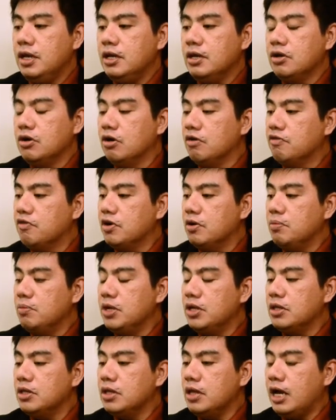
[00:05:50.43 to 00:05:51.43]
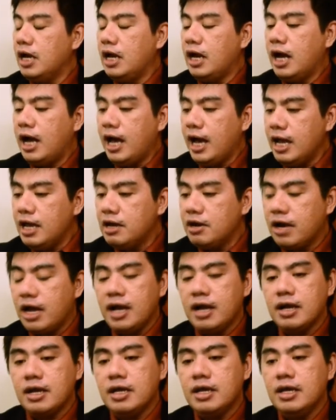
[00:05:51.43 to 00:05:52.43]
government, a
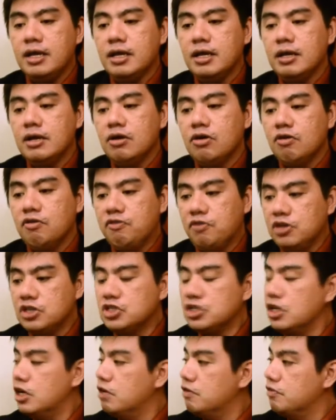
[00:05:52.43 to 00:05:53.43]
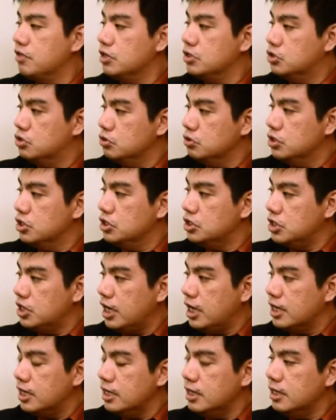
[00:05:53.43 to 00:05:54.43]
high-ranking official of the
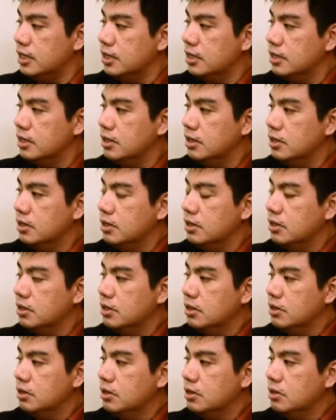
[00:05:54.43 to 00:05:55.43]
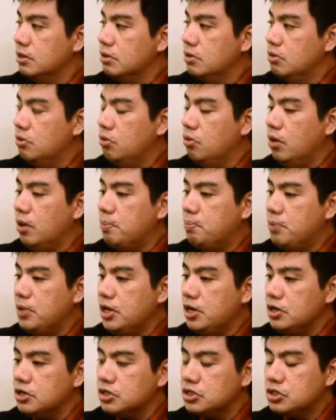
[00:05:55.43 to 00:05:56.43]
judiciary who
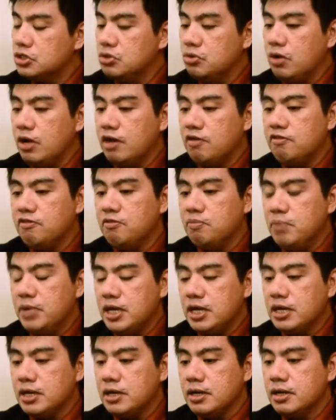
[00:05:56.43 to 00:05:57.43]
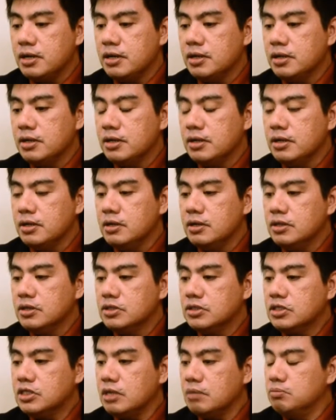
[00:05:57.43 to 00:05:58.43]
appears to have been
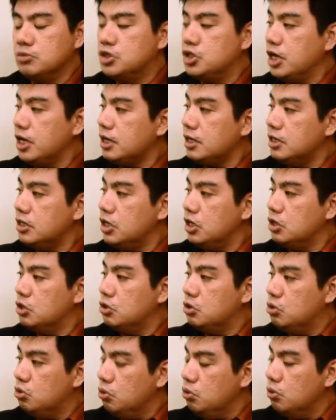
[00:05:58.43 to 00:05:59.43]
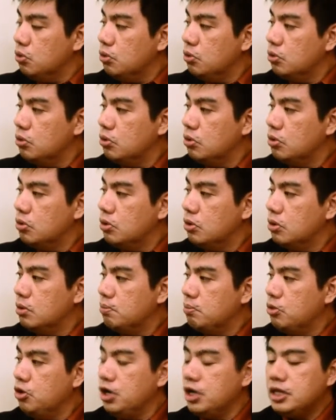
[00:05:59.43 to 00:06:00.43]
subjected to
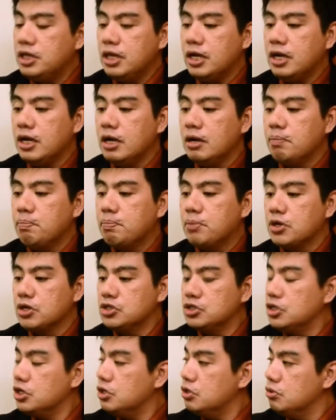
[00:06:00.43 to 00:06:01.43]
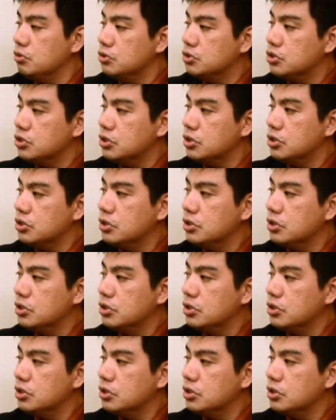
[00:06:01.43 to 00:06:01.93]
political persecution.